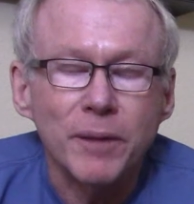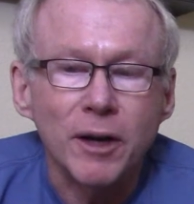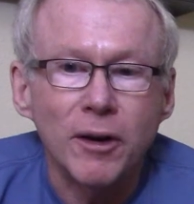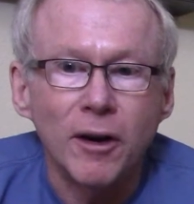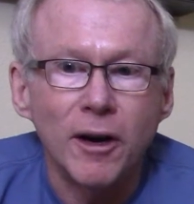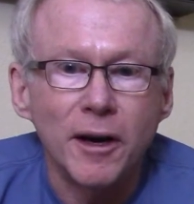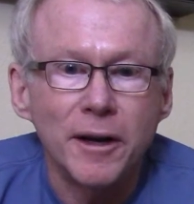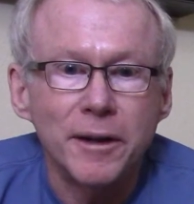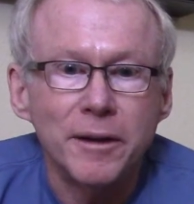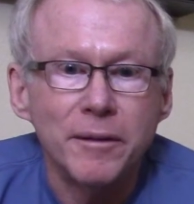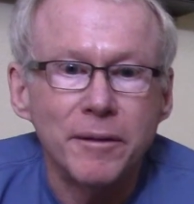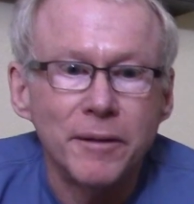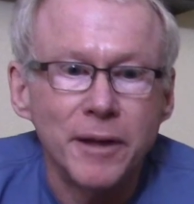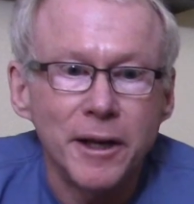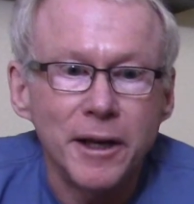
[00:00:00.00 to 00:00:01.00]
on
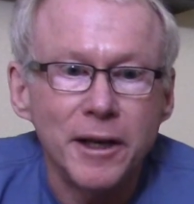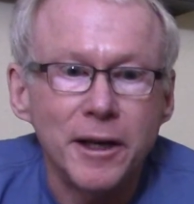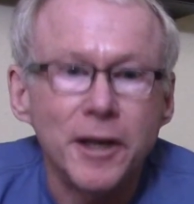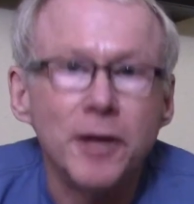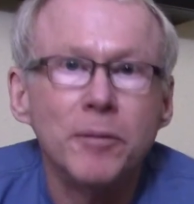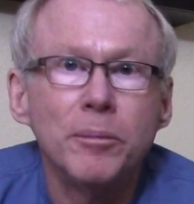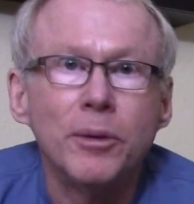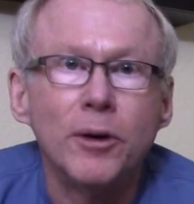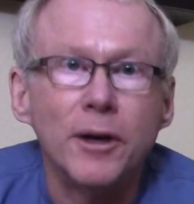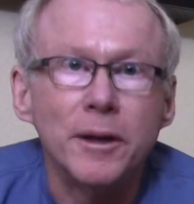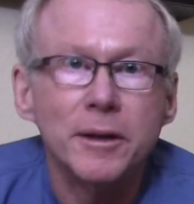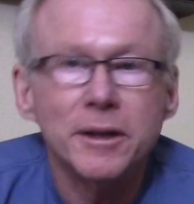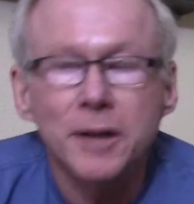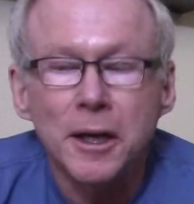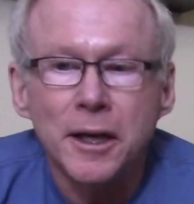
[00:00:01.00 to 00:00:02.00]
the input,
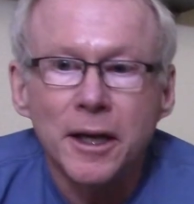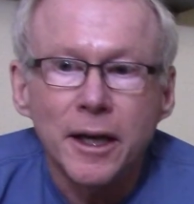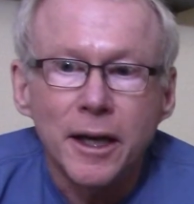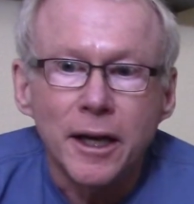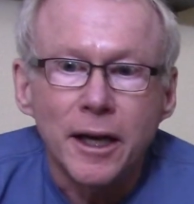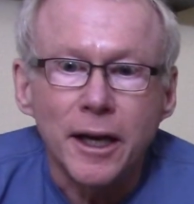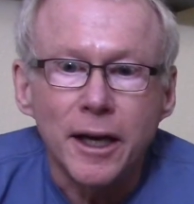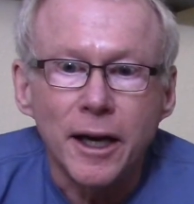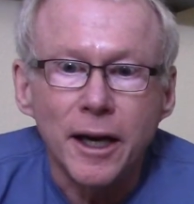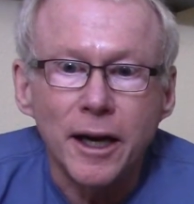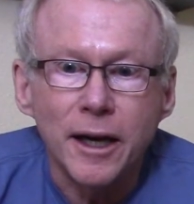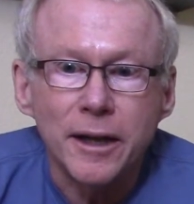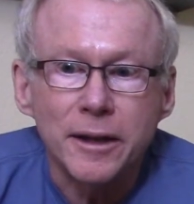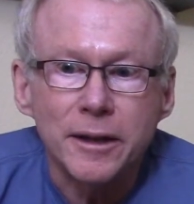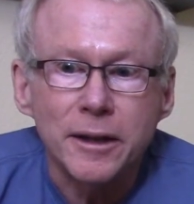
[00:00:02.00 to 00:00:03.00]

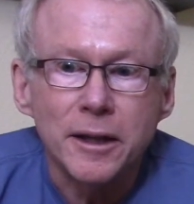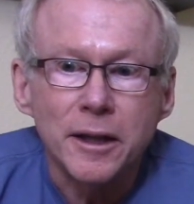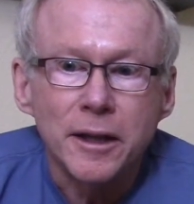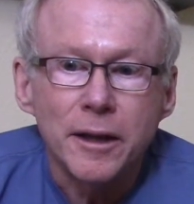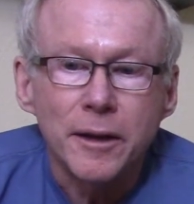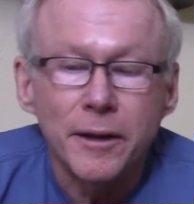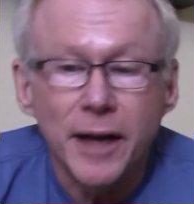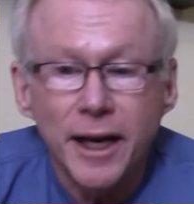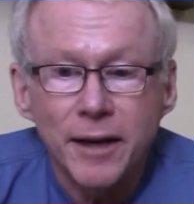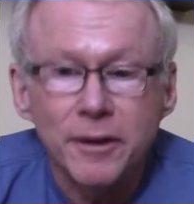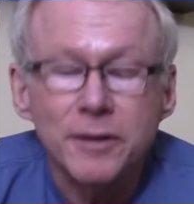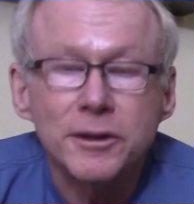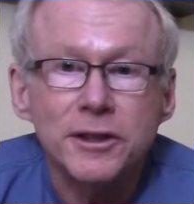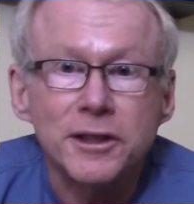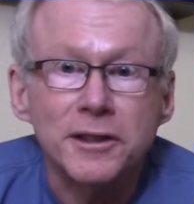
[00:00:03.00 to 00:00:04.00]
And that
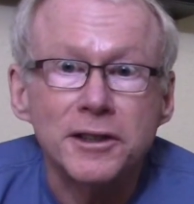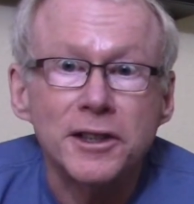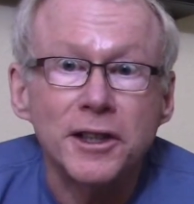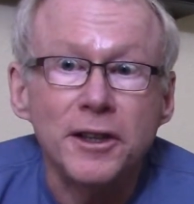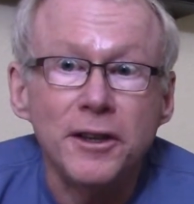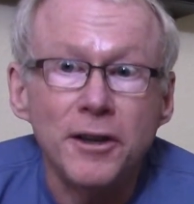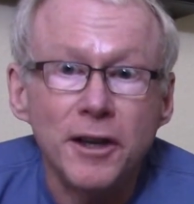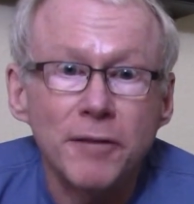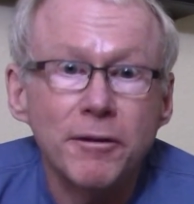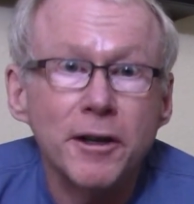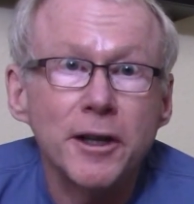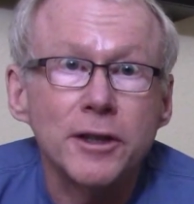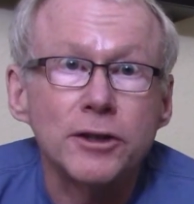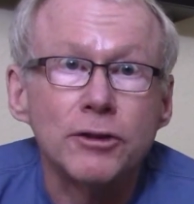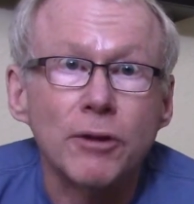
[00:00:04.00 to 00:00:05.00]
was a
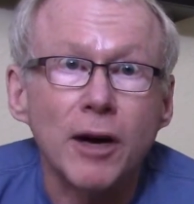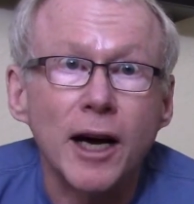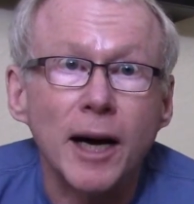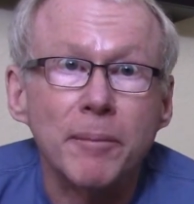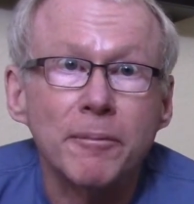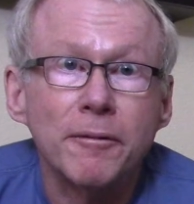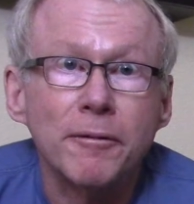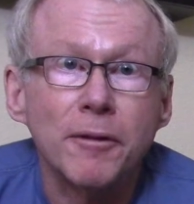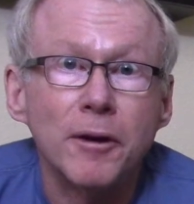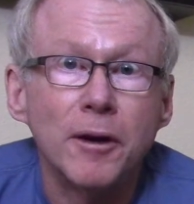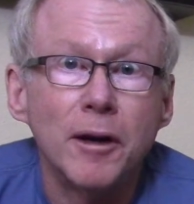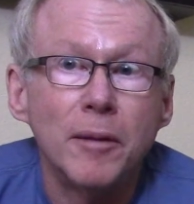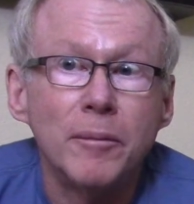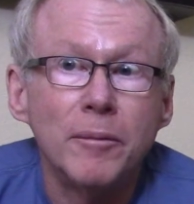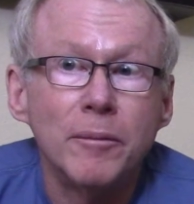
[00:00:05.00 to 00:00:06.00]
significant drop
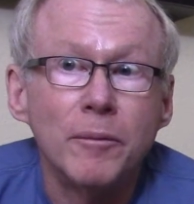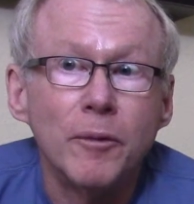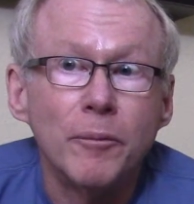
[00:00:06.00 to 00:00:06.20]
from